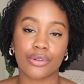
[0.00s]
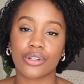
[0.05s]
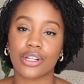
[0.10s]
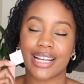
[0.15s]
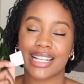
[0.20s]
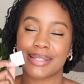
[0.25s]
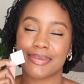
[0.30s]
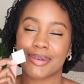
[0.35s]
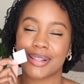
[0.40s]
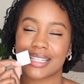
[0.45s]
When
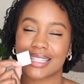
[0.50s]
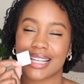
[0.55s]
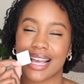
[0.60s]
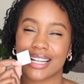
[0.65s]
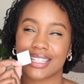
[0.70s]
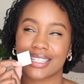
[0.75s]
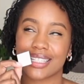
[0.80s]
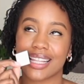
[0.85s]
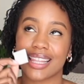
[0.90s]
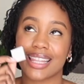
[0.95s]
I smell this, I
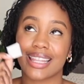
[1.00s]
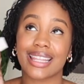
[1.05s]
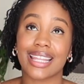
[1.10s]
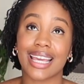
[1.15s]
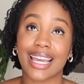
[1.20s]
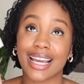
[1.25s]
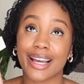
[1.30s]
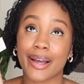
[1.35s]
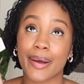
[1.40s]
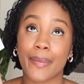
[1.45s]
actually
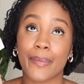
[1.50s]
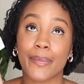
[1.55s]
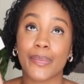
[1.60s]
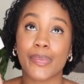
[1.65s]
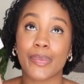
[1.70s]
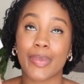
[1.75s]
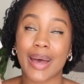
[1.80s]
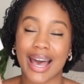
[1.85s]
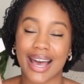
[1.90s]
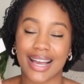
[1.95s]
think
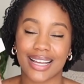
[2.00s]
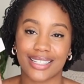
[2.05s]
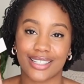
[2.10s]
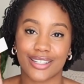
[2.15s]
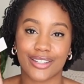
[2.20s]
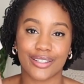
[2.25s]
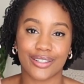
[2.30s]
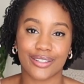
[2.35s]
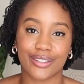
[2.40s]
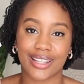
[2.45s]
back
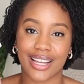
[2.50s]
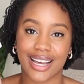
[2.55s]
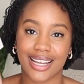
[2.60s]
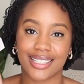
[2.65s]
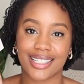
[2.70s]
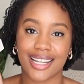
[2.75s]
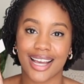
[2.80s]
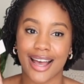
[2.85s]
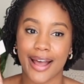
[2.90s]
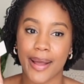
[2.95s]
to that
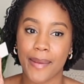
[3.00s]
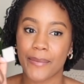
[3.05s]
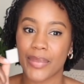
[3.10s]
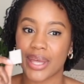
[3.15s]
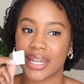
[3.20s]
time,